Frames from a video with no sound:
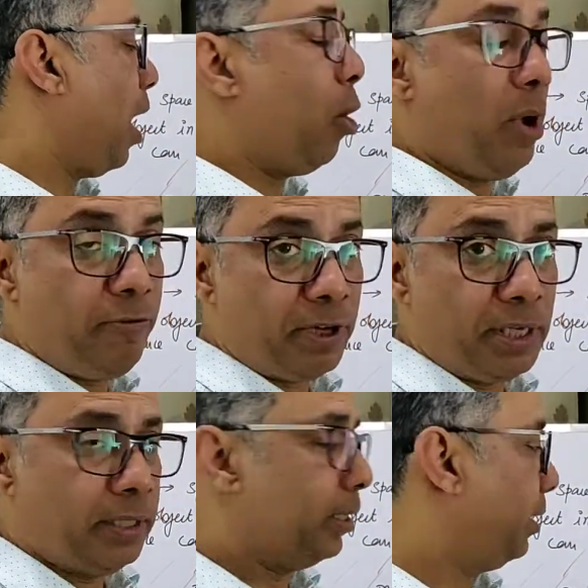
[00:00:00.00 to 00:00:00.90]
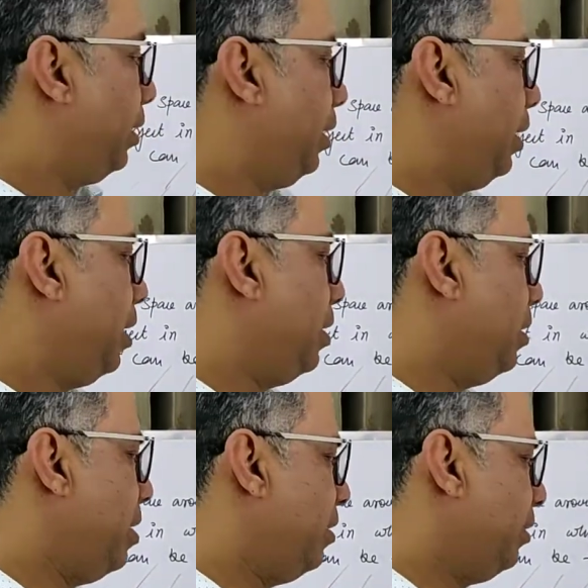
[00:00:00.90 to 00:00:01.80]
However,
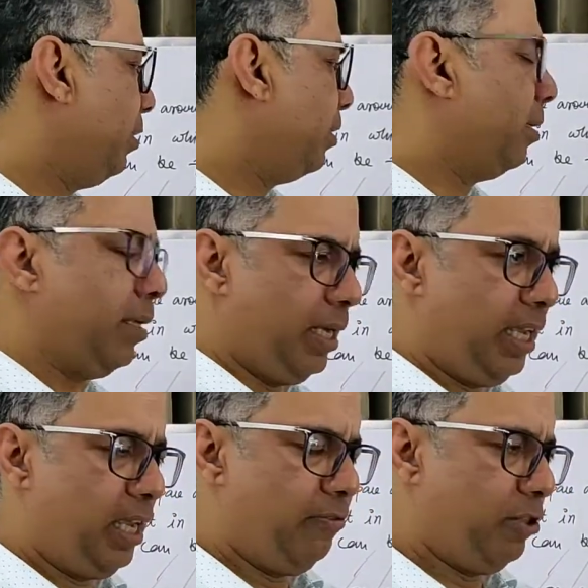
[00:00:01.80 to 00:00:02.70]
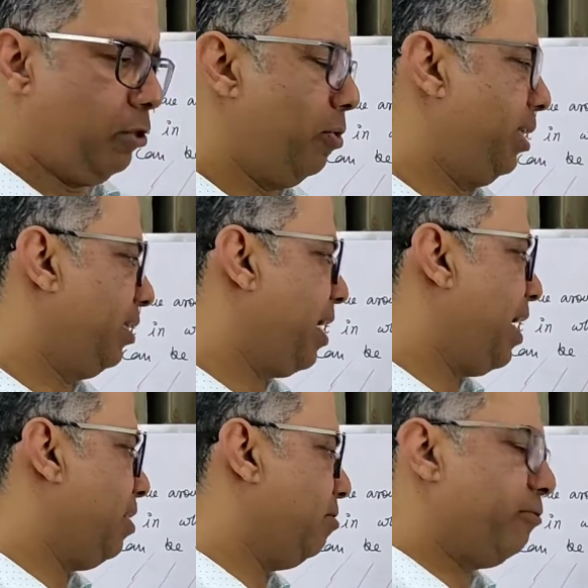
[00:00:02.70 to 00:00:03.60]
this, even though it's
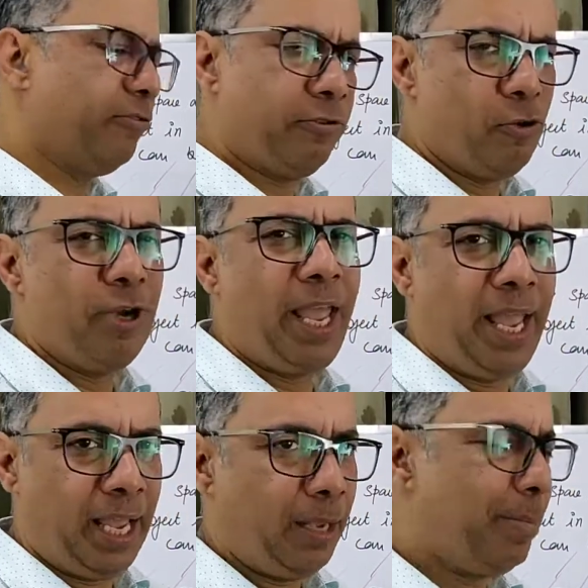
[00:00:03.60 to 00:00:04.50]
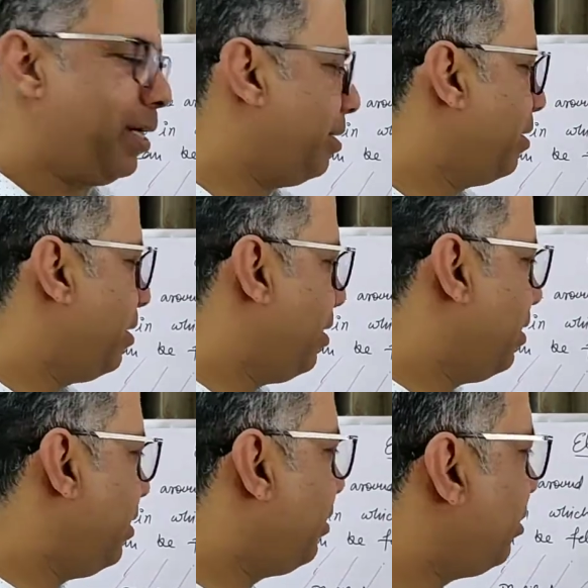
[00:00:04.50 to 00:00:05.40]
kind of okay, but
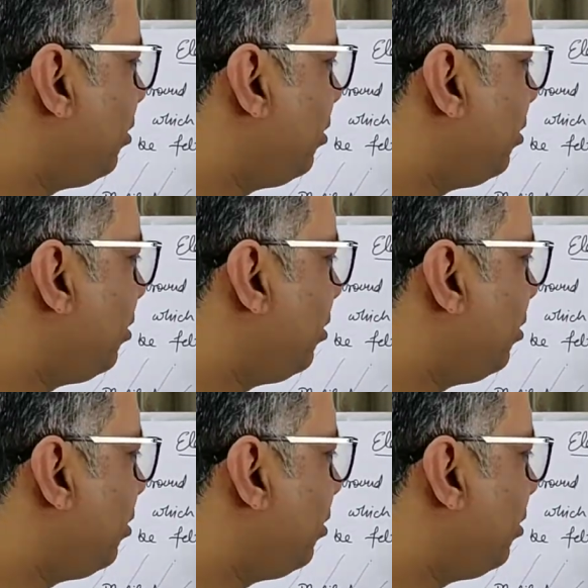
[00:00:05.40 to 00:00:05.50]
this